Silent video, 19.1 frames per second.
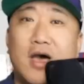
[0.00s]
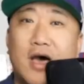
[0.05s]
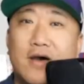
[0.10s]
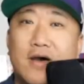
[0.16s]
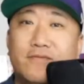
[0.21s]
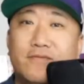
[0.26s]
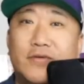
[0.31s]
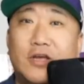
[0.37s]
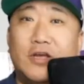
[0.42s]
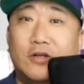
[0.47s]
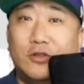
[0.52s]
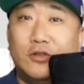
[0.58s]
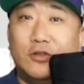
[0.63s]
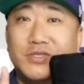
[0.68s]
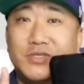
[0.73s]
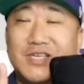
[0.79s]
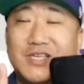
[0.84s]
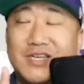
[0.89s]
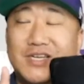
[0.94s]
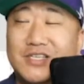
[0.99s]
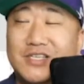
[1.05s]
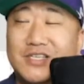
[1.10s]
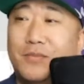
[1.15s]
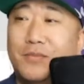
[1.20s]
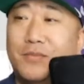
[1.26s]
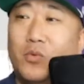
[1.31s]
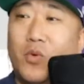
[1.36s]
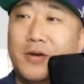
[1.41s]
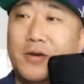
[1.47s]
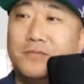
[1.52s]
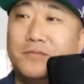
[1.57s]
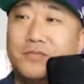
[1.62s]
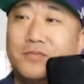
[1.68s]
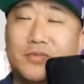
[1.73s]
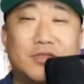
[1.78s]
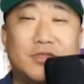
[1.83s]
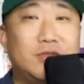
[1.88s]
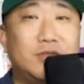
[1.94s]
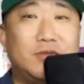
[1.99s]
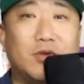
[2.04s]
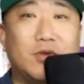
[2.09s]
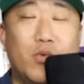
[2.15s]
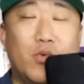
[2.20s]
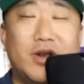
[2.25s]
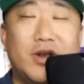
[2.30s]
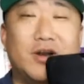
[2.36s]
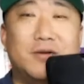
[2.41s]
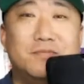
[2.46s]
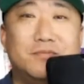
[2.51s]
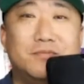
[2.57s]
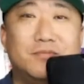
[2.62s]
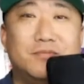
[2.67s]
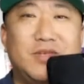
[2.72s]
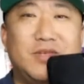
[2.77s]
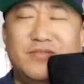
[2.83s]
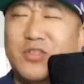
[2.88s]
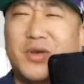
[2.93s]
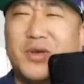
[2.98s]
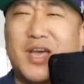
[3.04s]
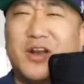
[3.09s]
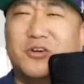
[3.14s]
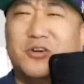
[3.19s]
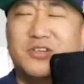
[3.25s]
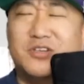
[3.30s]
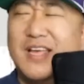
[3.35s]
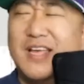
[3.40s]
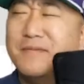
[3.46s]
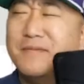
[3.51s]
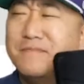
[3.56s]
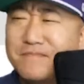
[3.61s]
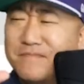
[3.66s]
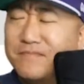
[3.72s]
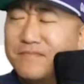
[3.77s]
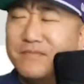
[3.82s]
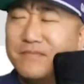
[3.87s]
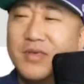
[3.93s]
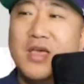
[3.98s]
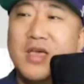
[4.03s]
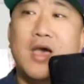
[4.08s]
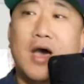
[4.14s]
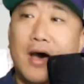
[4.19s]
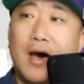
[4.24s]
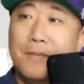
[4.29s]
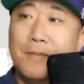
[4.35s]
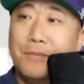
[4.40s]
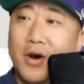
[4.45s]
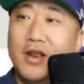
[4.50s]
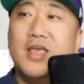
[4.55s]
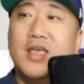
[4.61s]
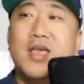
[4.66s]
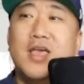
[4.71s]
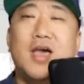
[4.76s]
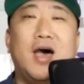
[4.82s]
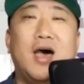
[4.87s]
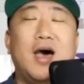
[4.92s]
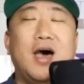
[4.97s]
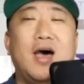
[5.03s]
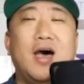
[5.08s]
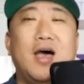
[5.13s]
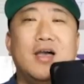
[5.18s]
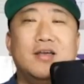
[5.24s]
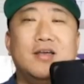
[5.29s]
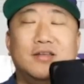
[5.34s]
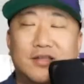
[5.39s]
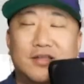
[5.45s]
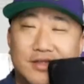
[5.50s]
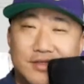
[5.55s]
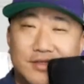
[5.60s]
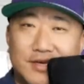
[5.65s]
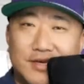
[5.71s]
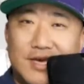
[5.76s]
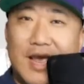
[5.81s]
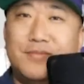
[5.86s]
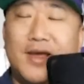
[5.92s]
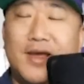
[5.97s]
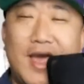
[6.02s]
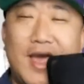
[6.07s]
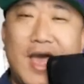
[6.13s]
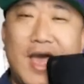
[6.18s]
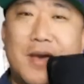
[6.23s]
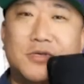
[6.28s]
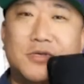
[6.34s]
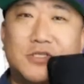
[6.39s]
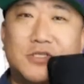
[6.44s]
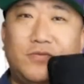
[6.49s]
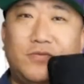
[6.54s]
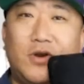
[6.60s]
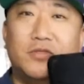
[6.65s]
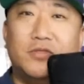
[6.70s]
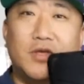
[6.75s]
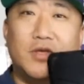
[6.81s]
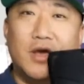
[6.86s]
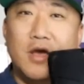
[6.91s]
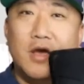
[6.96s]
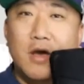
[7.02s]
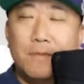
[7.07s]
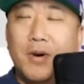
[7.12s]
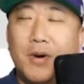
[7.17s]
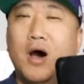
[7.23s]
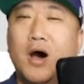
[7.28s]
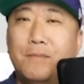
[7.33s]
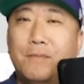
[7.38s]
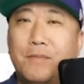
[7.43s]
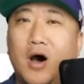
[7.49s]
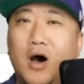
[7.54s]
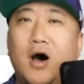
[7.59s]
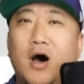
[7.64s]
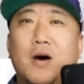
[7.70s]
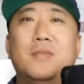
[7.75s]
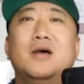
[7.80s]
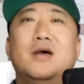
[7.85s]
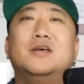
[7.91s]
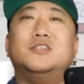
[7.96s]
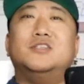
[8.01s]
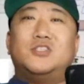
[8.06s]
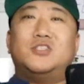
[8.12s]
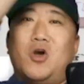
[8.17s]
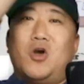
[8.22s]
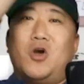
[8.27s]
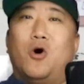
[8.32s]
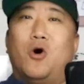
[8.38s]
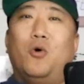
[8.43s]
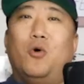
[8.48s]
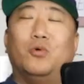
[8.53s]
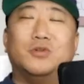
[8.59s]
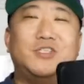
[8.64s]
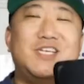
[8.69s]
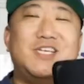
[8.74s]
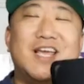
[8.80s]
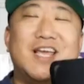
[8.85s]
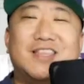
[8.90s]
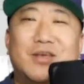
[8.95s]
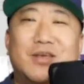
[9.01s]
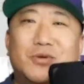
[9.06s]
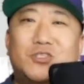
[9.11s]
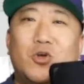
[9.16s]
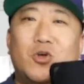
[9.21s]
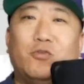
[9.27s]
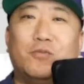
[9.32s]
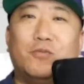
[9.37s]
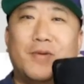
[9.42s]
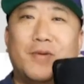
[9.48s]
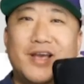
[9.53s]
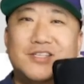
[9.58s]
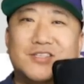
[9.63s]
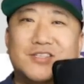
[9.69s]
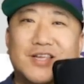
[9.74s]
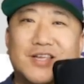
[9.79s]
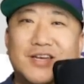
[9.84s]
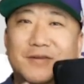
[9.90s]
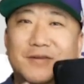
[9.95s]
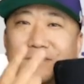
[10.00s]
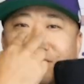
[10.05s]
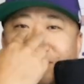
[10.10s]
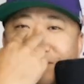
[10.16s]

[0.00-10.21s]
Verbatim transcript: Uh, video. Lewis Cine is number one winner even though he got hurt today. Mm. Uh, but uh, the game day atmosphere, the bum bum Skol chant that we stole from Iceland.